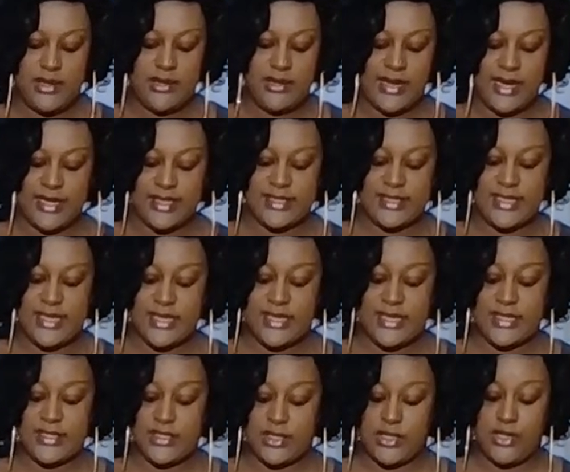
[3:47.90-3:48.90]
Like I said,
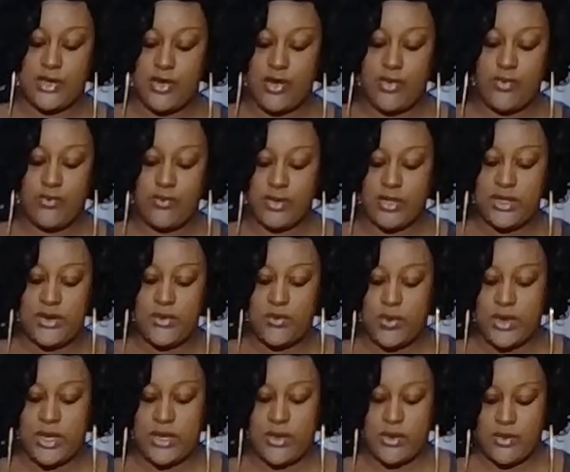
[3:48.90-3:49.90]
that's going to go really
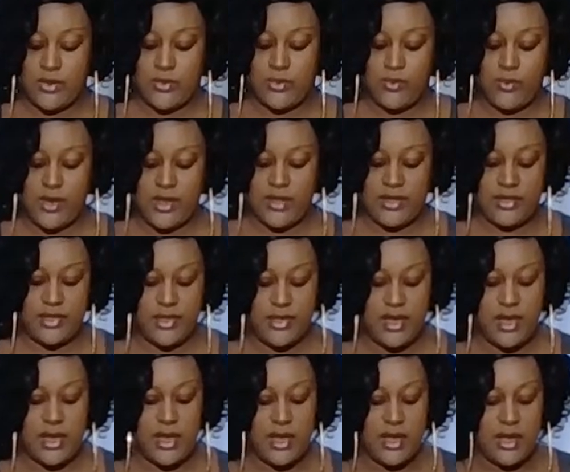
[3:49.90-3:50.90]
well with
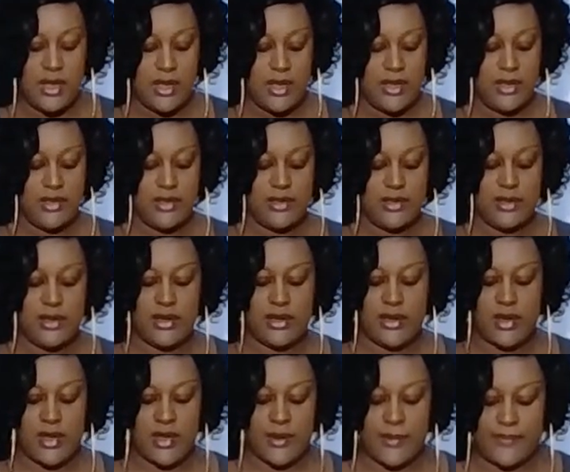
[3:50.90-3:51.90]

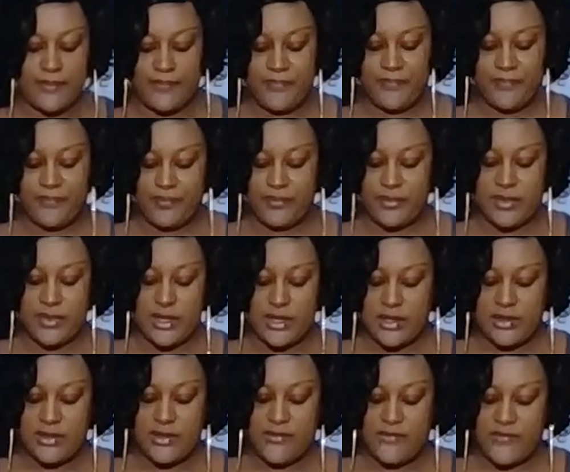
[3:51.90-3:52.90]

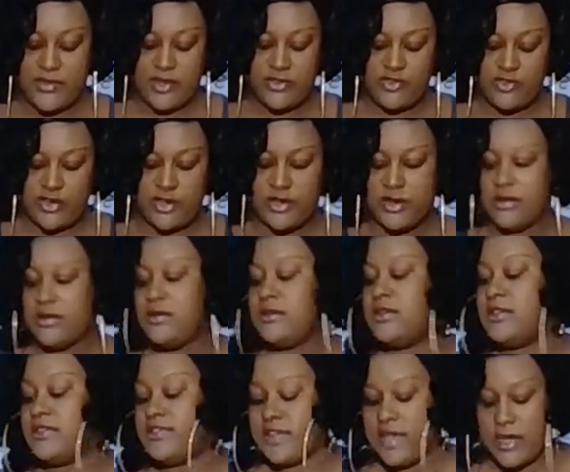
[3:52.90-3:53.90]
the fish here,
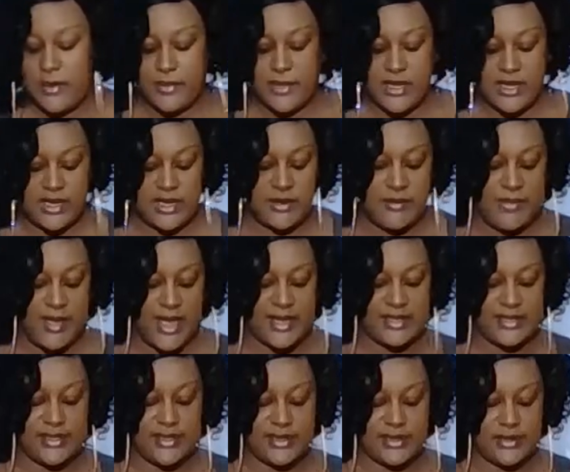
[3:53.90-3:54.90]
the salmon and the
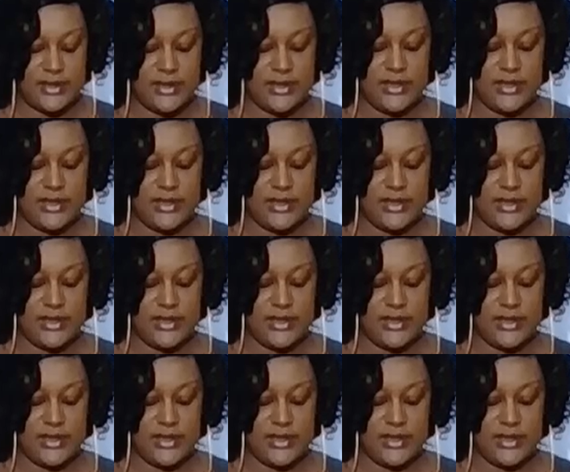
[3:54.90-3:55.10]
bassa.